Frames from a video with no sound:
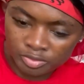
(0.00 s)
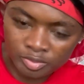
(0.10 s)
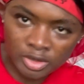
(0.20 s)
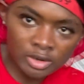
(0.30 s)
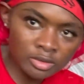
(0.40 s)

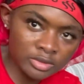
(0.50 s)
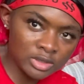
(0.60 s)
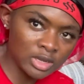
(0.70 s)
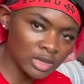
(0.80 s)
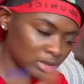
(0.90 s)
pair of
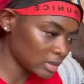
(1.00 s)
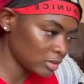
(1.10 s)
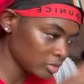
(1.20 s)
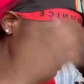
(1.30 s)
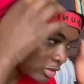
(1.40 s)
sneakers that
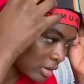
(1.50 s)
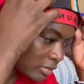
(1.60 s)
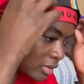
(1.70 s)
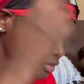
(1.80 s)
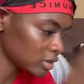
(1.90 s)
he'll be
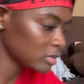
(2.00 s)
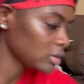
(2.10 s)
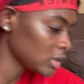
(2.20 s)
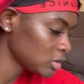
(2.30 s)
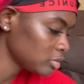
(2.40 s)
traveling with, so
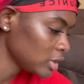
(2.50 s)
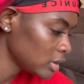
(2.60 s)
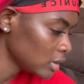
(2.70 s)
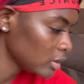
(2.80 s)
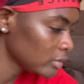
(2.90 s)
that should be
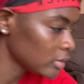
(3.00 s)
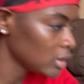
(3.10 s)
enough.